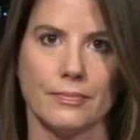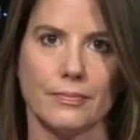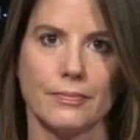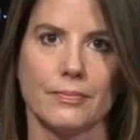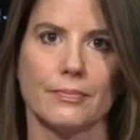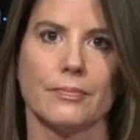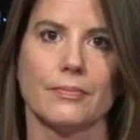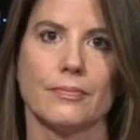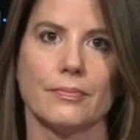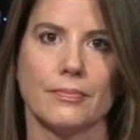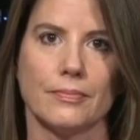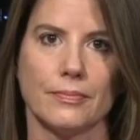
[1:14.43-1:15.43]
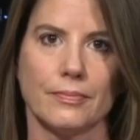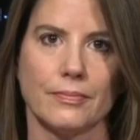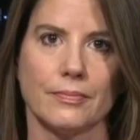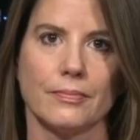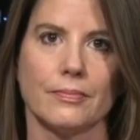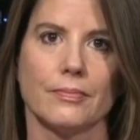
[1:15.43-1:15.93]

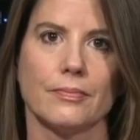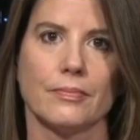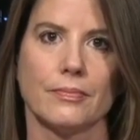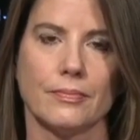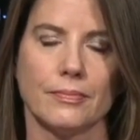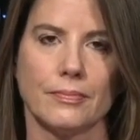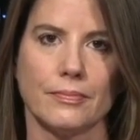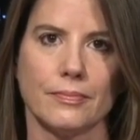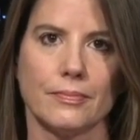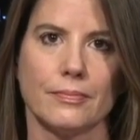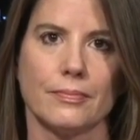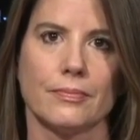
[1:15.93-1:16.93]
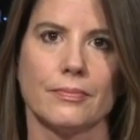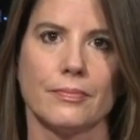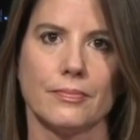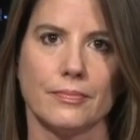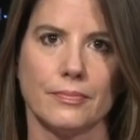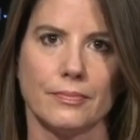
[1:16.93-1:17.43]

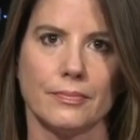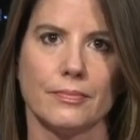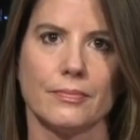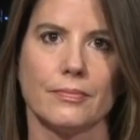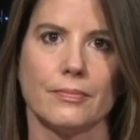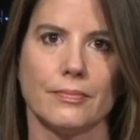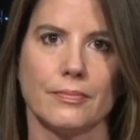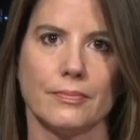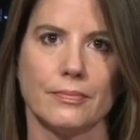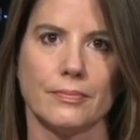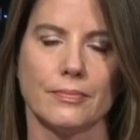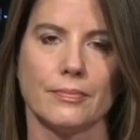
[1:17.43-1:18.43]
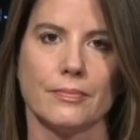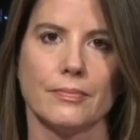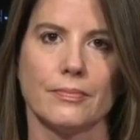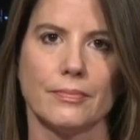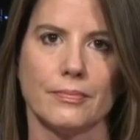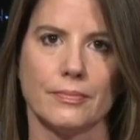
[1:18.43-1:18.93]

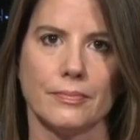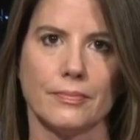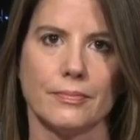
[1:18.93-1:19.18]
The person shown says nothing.